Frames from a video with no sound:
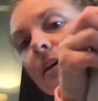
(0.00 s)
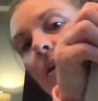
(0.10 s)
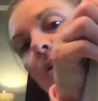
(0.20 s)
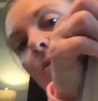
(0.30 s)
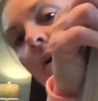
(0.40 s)

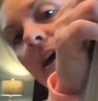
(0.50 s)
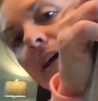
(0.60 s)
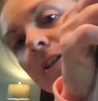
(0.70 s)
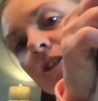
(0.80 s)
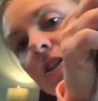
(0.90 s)
And
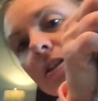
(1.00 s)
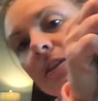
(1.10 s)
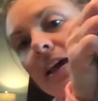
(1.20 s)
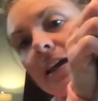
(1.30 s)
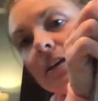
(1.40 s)
why should
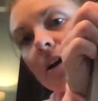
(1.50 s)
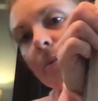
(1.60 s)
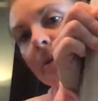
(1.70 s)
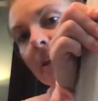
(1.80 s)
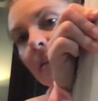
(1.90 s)
they not
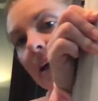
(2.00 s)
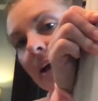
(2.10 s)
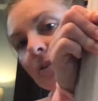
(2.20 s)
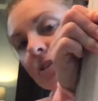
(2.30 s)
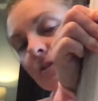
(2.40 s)
be
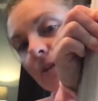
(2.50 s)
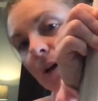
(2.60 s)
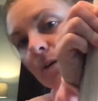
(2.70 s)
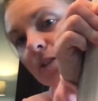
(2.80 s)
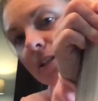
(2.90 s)
allowed to
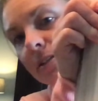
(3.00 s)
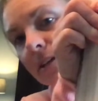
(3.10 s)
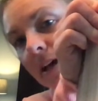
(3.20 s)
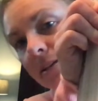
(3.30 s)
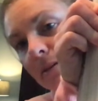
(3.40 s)
vote just
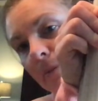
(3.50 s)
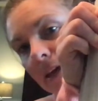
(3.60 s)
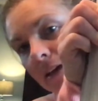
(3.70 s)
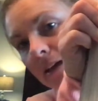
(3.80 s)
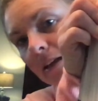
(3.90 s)
as a
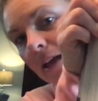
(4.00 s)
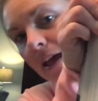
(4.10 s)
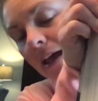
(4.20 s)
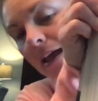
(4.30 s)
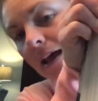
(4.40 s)
man?
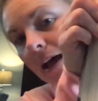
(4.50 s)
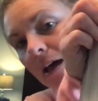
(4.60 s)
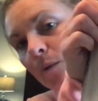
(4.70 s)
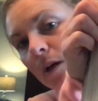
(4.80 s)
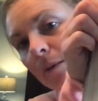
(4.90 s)
And I
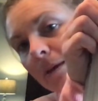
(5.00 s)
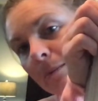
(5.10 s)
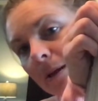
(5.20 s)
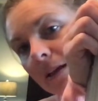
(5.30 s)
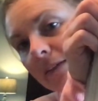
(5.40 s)
will be
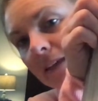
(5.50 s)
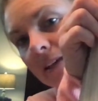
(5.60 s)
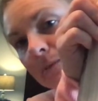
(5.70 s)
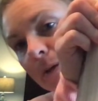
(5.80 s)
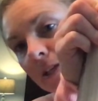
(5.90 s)
putting
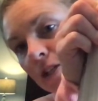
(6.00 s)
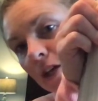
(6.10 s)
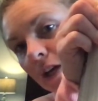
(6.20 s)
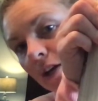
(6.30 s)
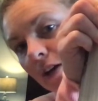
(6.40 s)
this picture
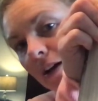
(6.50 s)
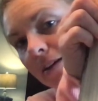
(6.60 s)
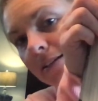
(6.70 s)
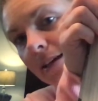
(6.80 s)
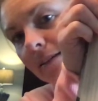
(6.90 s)
in your
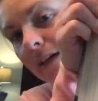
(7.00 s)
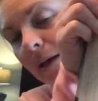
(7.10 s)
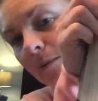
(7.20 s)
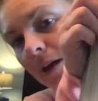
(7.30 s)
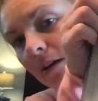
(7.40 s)
content
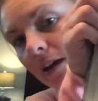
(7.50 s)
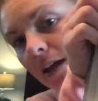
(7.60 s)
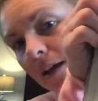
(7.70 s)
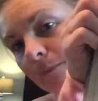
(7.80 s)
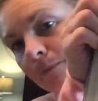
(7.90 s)

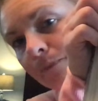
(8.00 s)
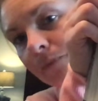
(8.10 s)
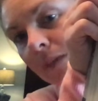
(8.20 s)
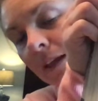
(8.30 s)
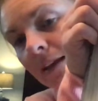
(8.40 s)
library
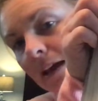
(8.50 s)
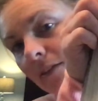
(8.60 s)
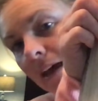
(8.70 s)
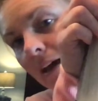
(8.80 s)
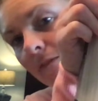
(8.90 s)
now
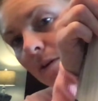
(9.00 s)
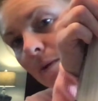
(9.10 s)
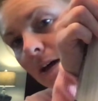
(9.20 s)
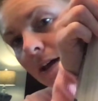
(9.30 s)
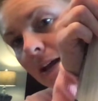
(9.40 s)
that
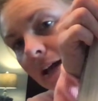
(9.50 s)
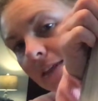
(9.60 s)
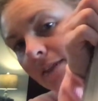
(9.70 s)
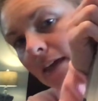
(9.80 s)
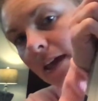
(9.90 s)
everyone, I
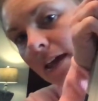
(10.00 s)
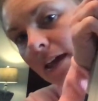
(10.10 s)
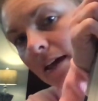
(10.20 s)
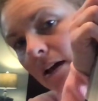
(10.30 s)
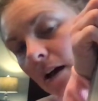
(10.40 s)

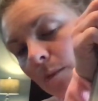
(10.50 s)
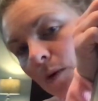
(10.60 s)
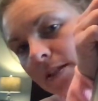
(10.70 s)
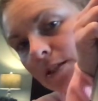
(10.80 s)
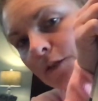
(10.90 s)
think,
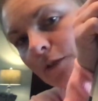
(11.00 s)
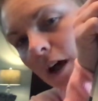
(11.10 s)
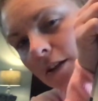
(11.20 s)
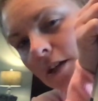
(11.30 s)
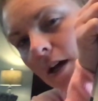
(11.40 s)
once you've
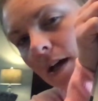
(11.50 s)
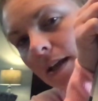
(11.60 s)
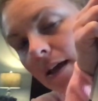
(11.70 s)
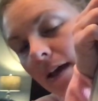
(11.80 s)
logged on